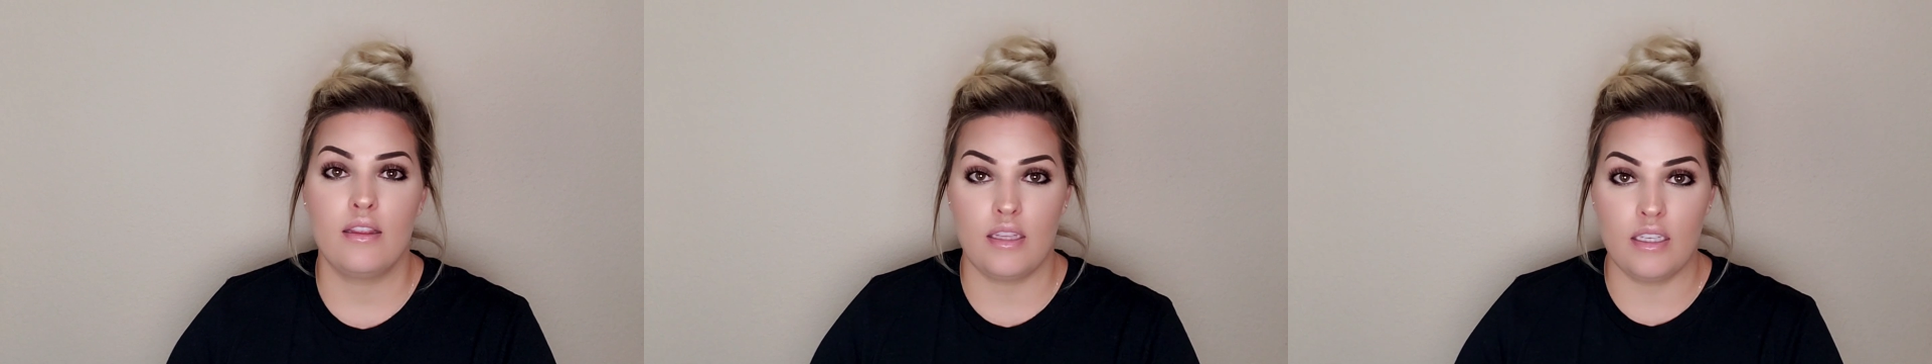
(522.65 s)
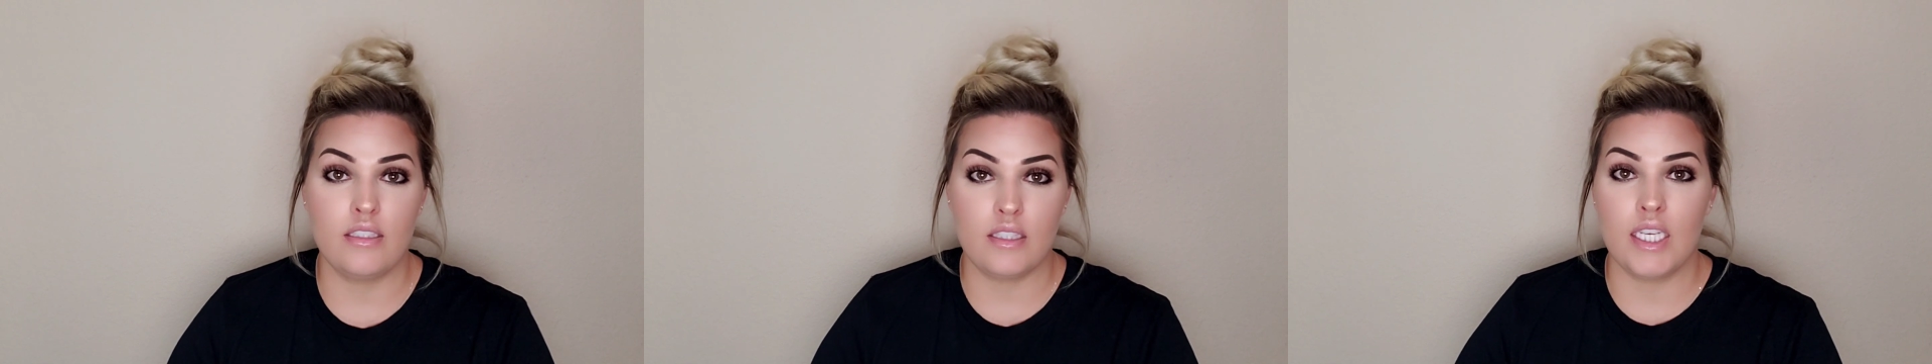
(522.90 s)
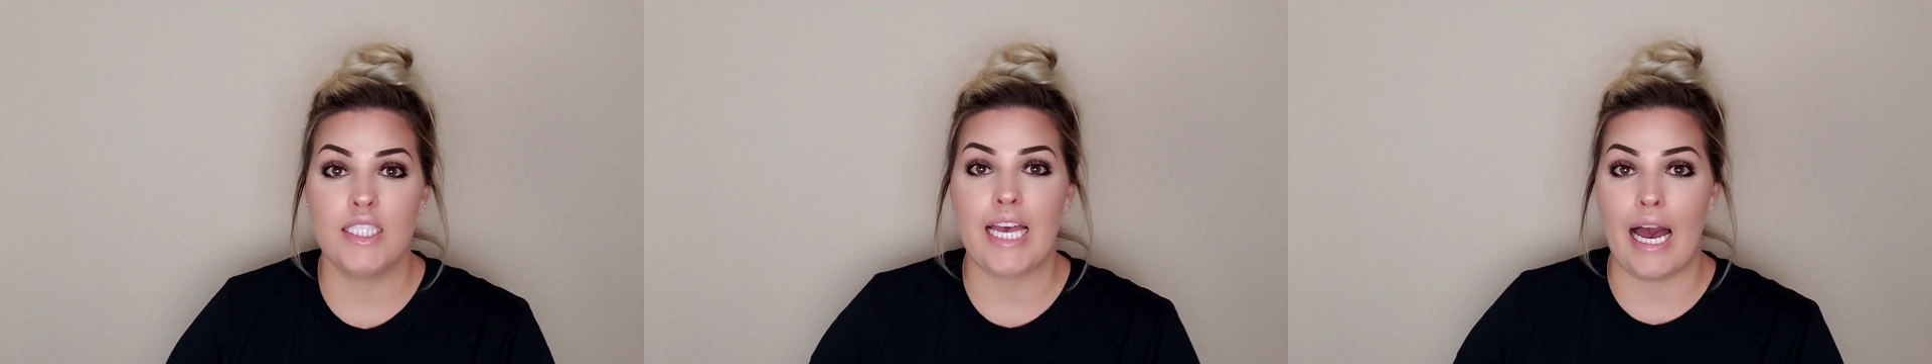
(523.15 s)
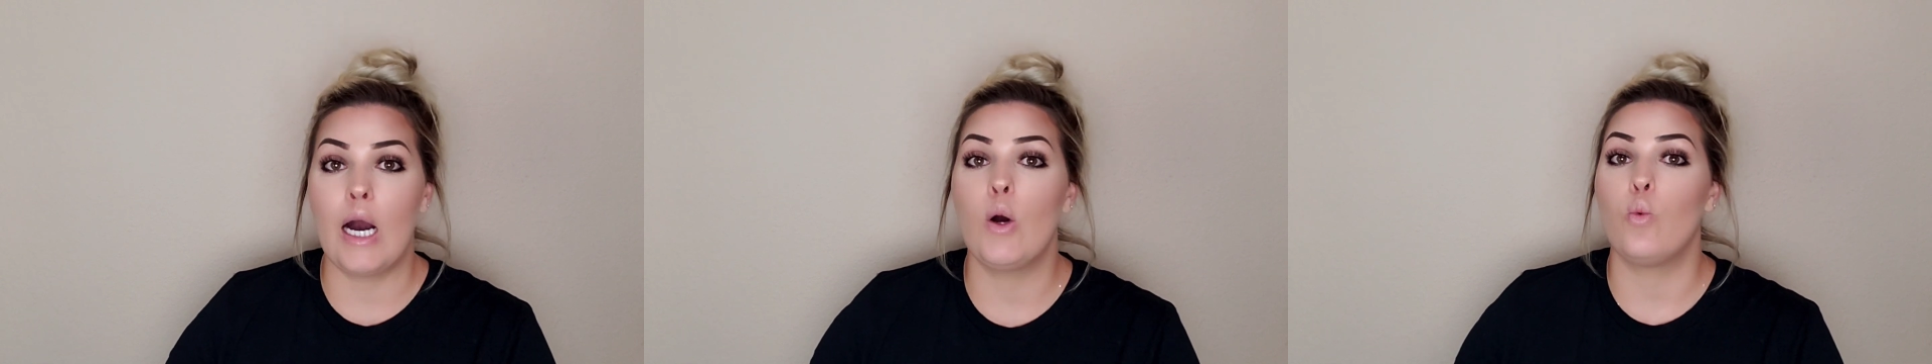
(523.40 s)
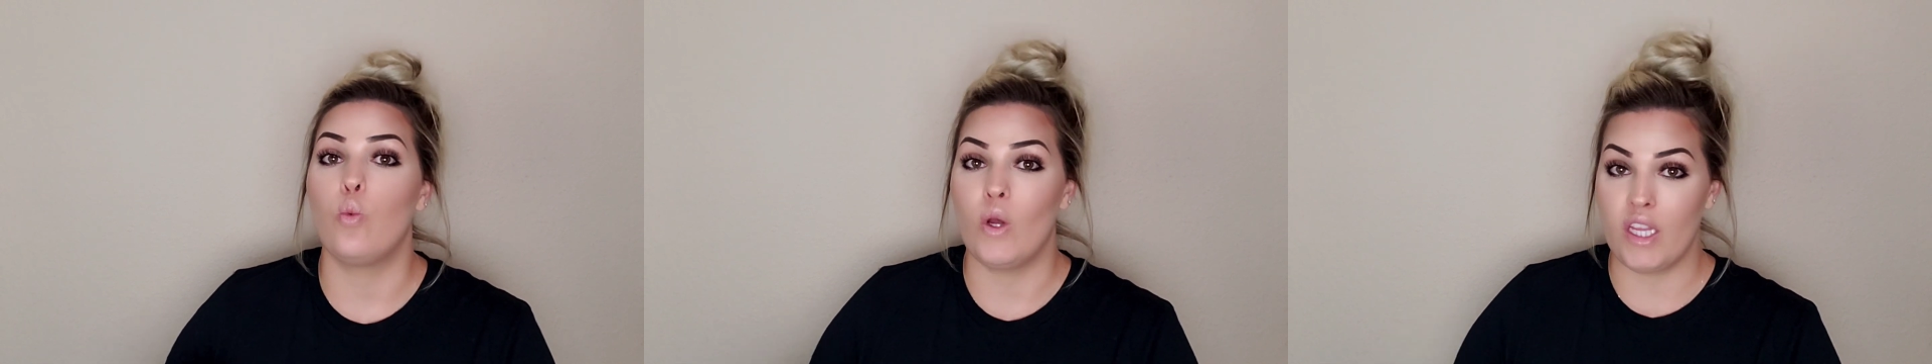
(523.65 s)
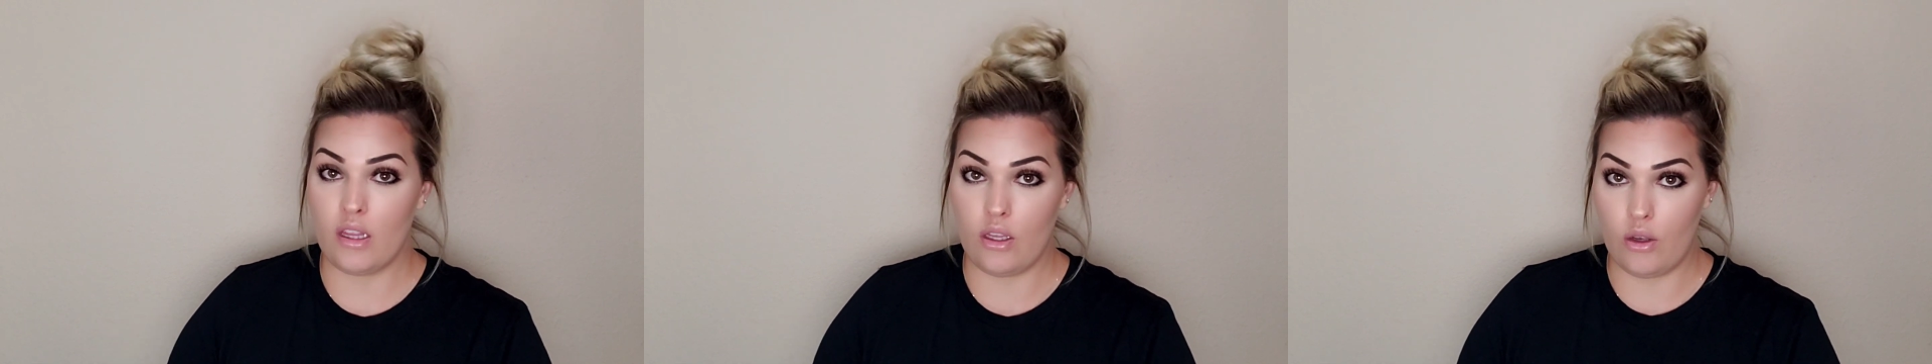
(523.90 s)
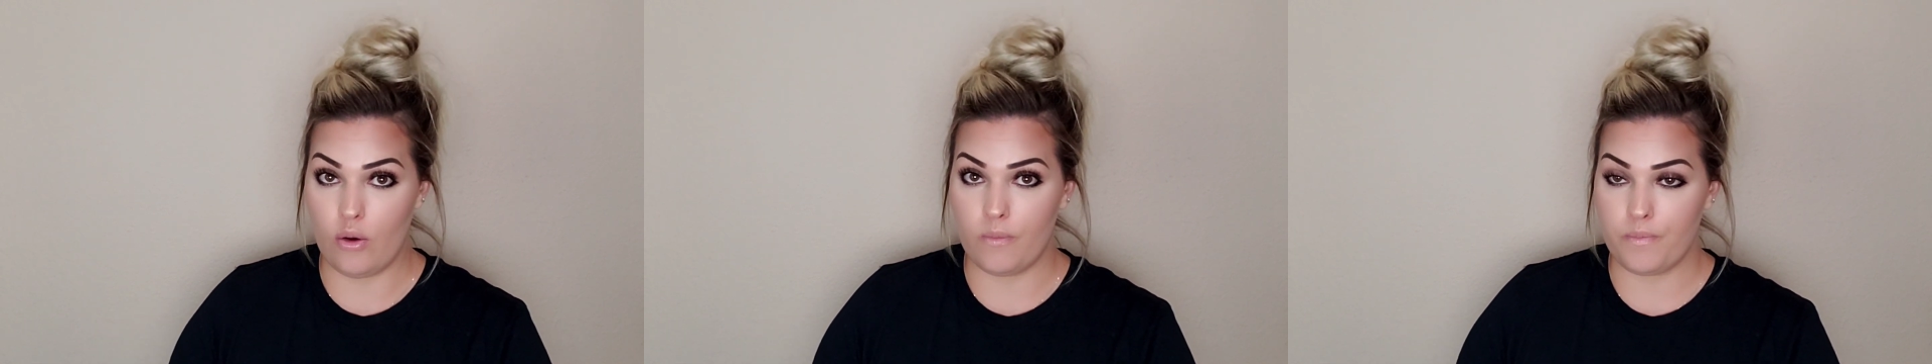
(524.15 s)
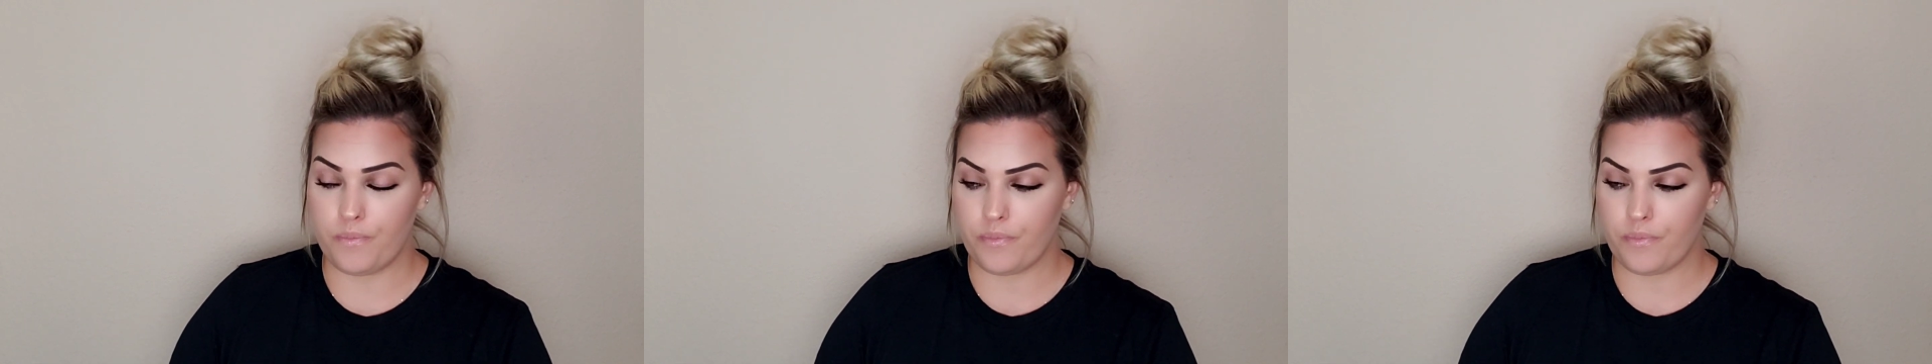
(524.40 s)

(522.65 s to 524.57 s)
these things out with you.